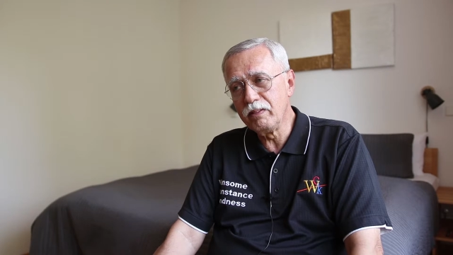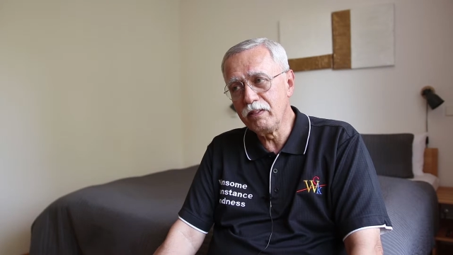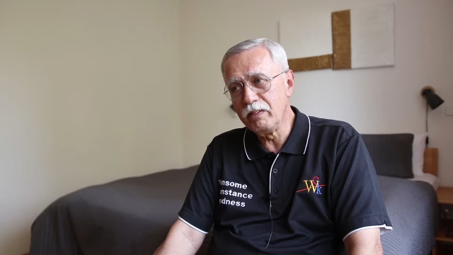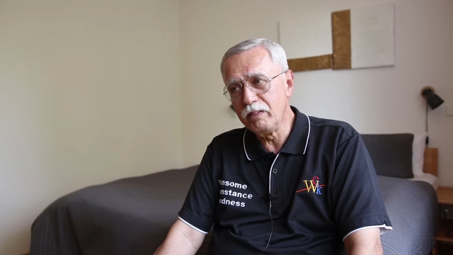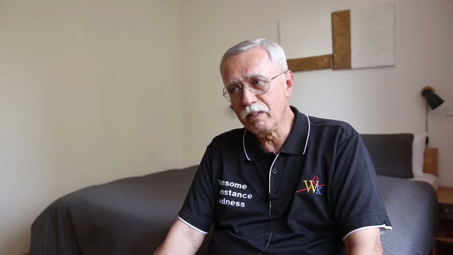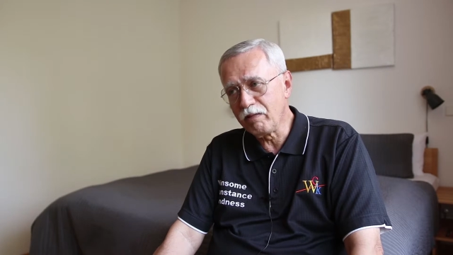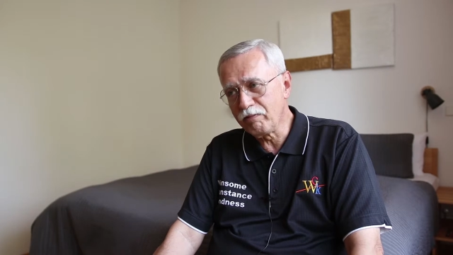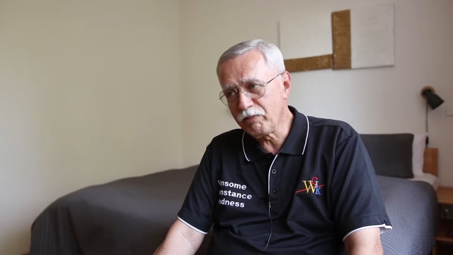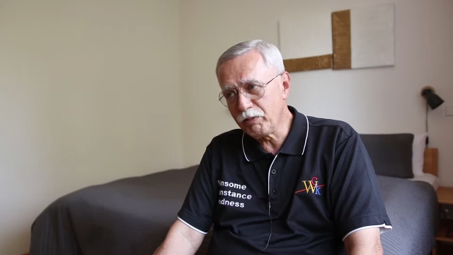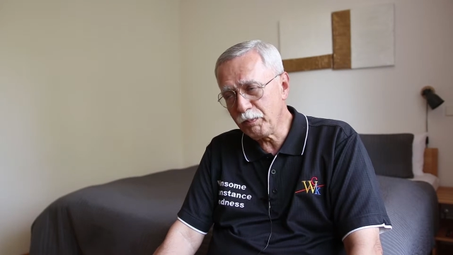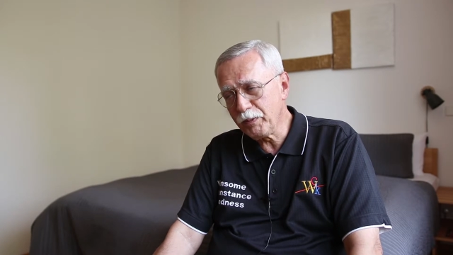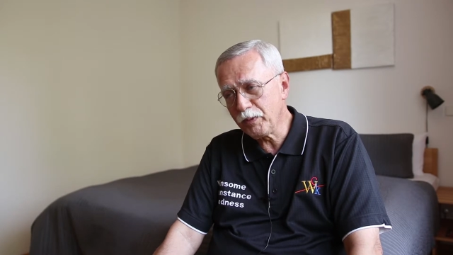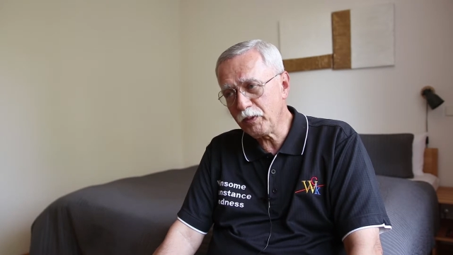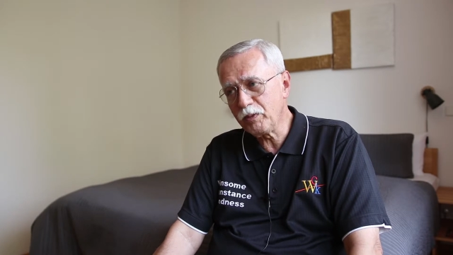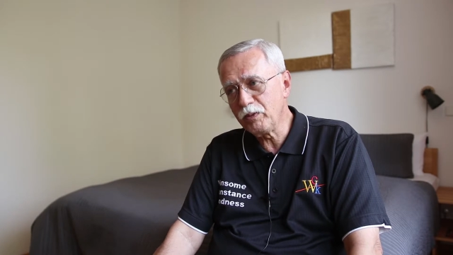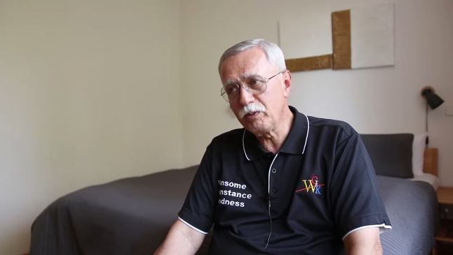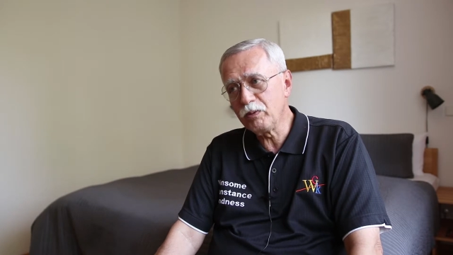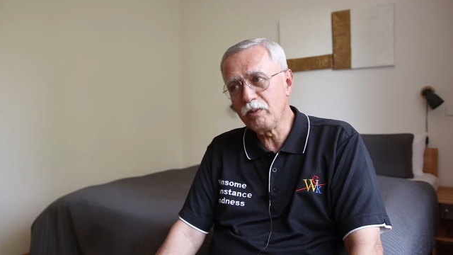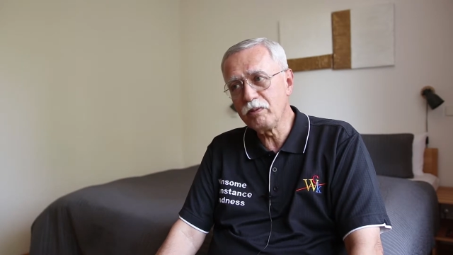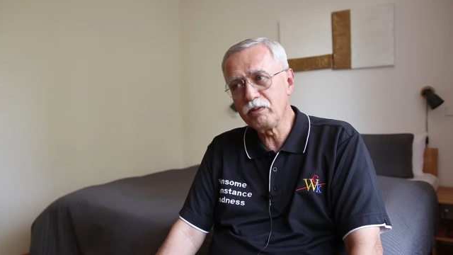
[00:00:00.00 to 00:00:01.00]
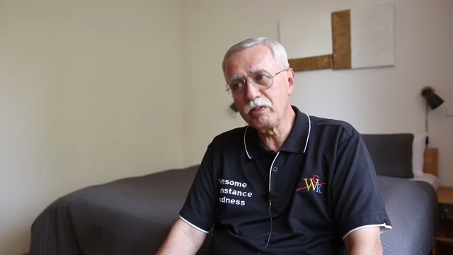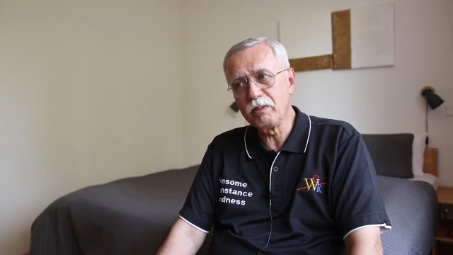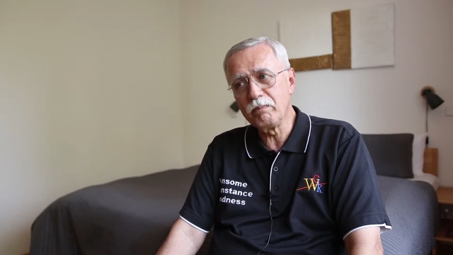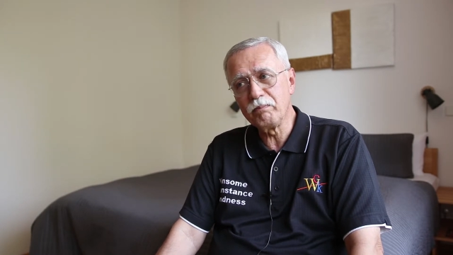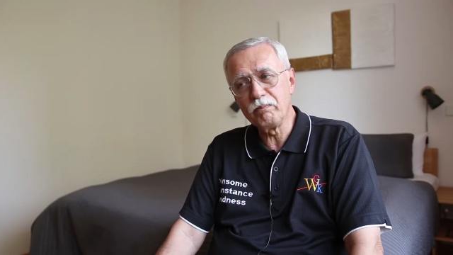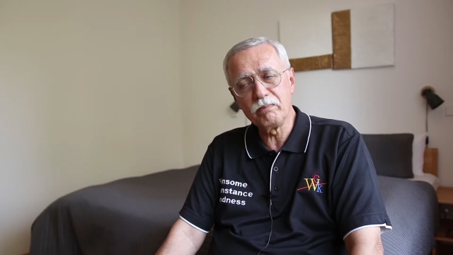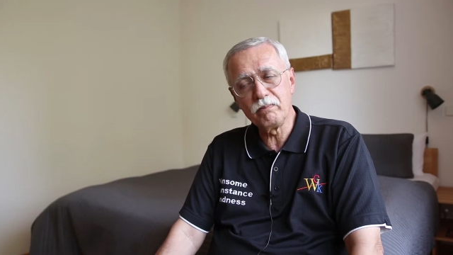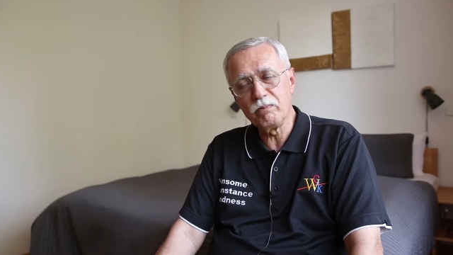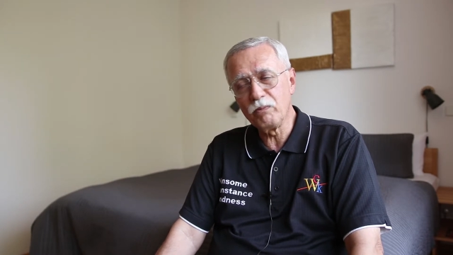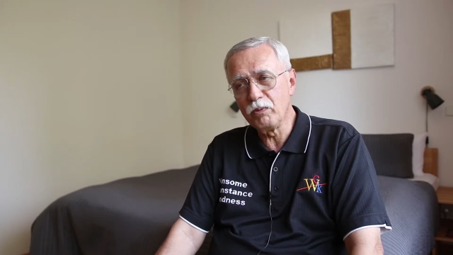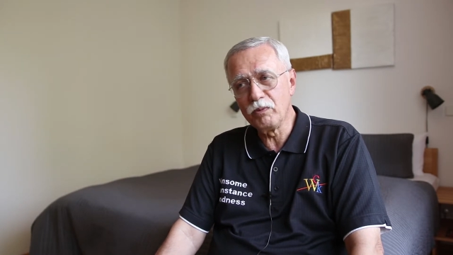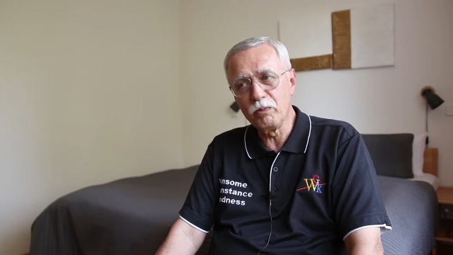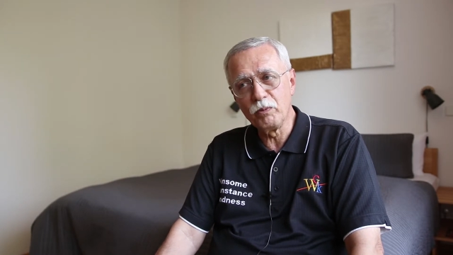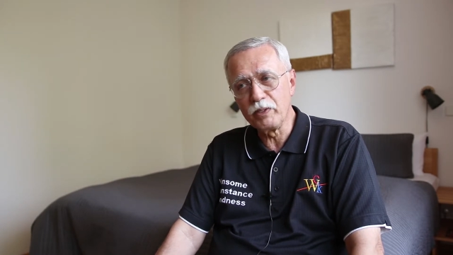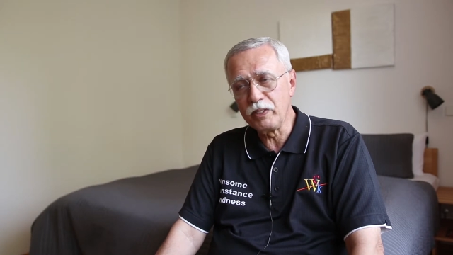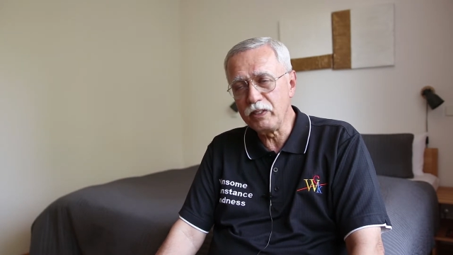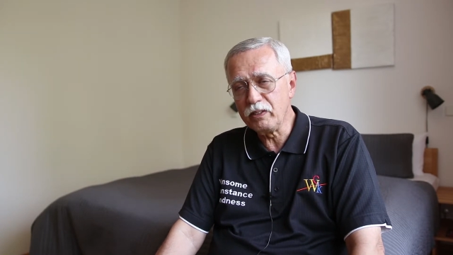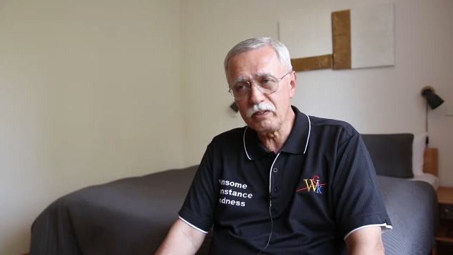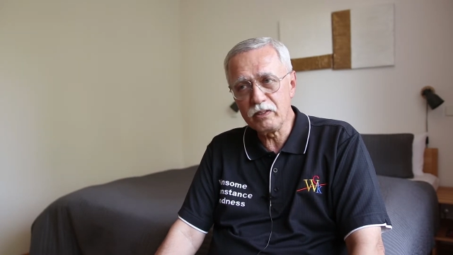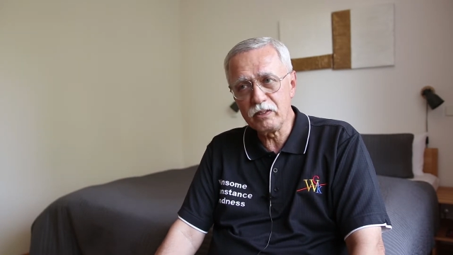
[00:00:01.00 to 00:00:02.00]
I've spoken to some
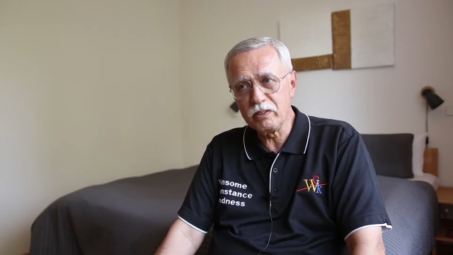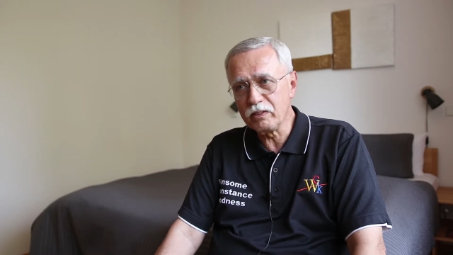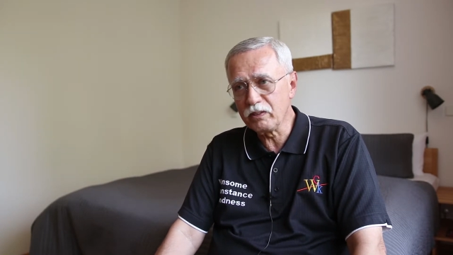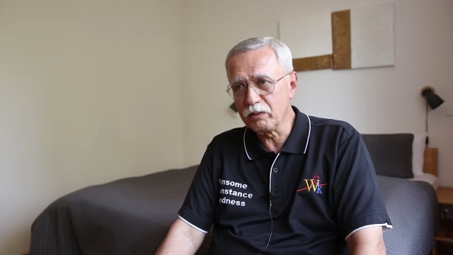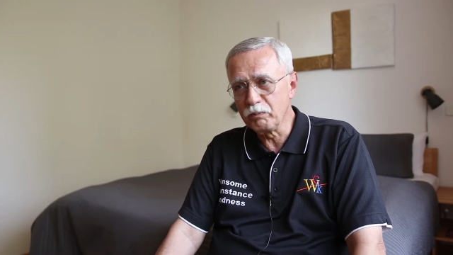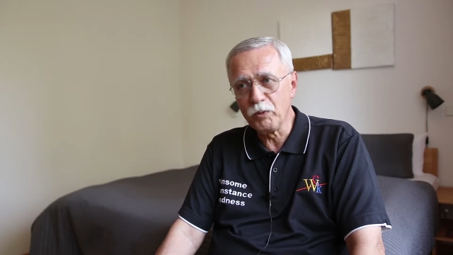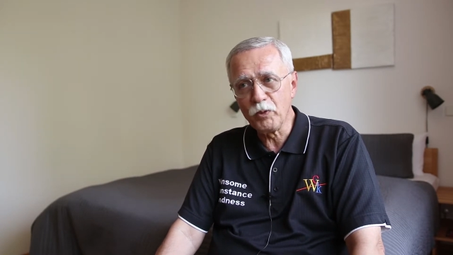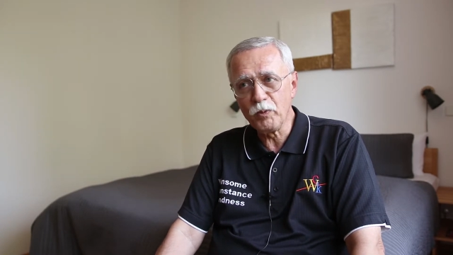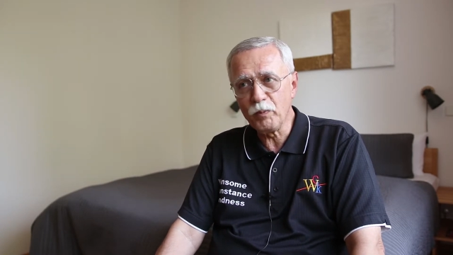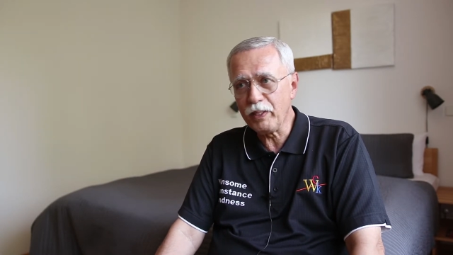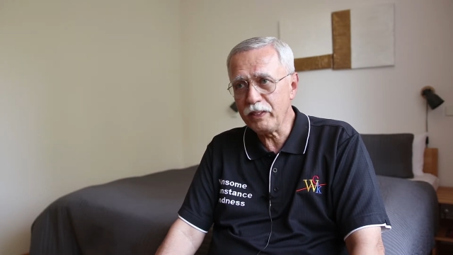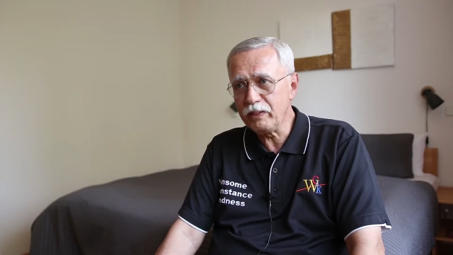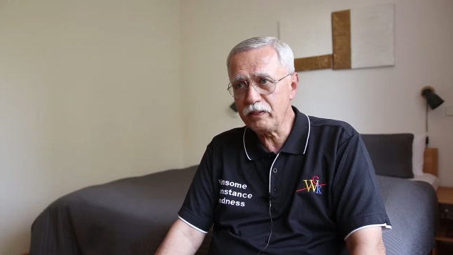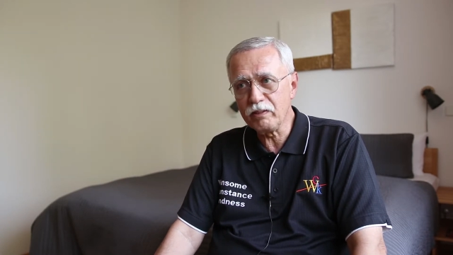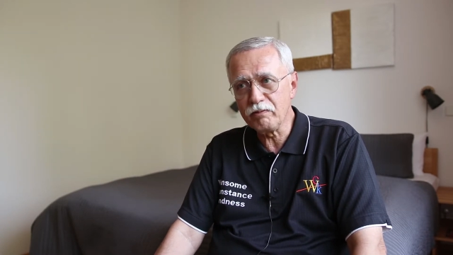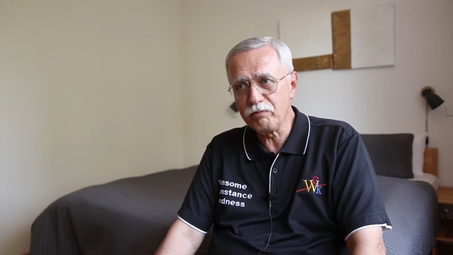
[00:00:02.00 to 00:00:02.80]
audiences, small ones,